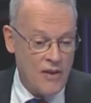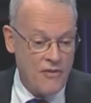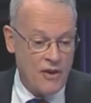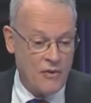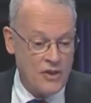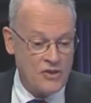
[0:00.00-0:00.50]

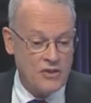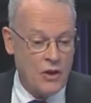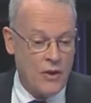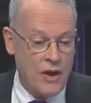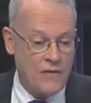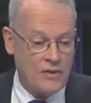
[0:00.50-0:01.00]
There is
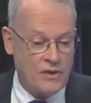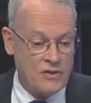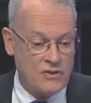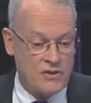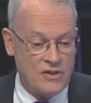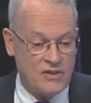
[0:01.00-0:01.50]
no
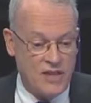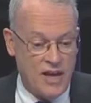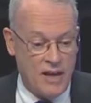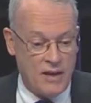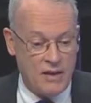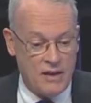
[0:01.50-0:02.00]
evidence to
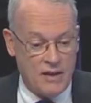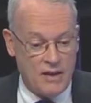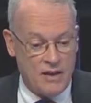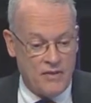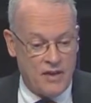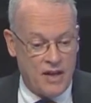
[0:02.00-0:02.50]
say
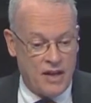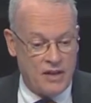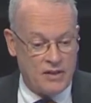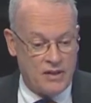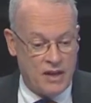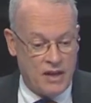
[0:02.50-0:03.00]

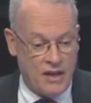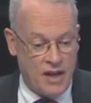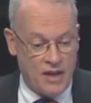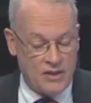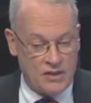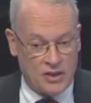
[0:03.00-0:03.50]
that
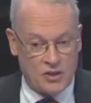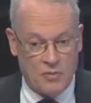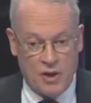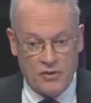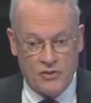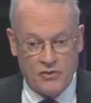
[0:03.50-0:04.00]
a
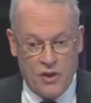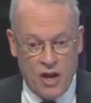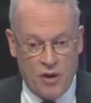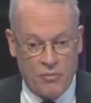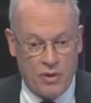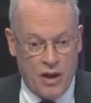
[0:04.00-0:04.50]
6-month
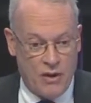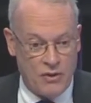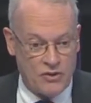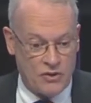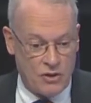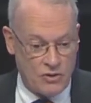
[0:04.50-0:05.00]
trial prior to
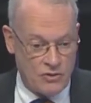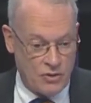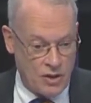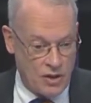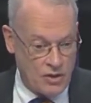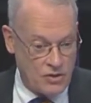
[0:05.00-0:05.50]

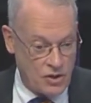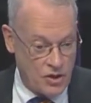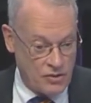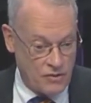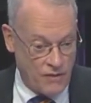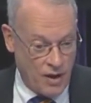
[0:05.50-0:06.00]
surgery is
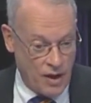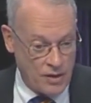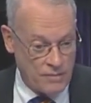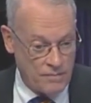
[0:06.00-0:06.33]
justified.